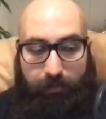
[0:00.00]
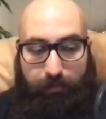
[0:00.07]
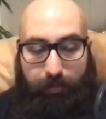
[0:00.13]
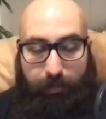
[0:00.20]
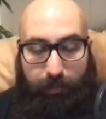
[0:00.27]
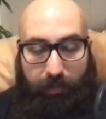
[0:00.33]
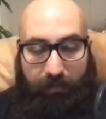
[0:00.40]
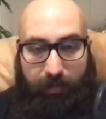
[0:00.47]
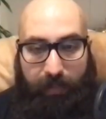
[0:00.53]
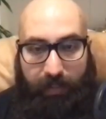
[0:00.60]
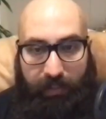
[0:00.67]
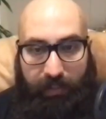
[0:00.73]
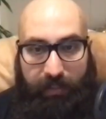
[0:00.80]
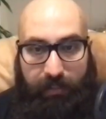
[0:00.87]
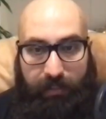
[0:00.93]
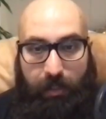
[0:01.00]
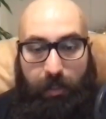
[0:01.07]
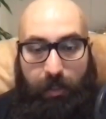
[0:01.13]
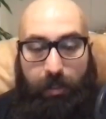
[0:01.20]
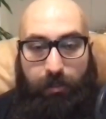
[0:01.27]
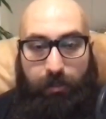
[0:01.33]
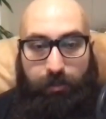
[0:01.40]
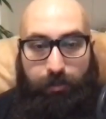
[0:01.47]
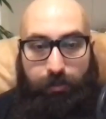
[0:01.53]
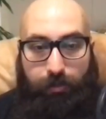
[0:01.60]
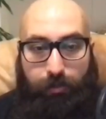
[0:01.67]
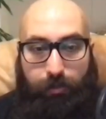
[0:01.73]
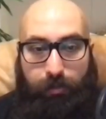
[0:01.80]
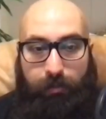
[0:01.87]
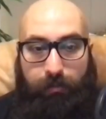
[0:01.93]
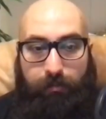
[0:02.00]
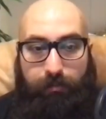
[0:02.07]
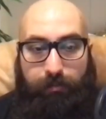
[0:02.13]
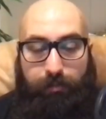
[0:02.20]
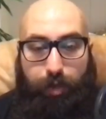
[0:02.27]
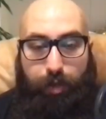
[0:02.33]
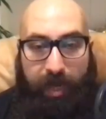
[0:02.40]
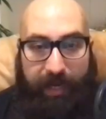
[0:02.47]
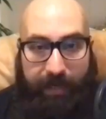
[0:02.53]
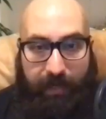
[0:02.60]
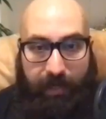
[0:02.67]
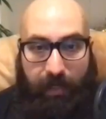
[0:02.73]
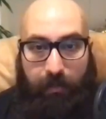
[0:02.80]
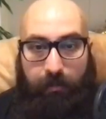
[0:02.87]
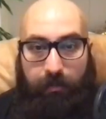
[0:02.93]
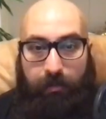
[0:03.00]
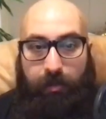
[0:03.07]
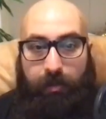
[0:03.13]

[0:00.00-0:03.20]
people of Middle East to rioting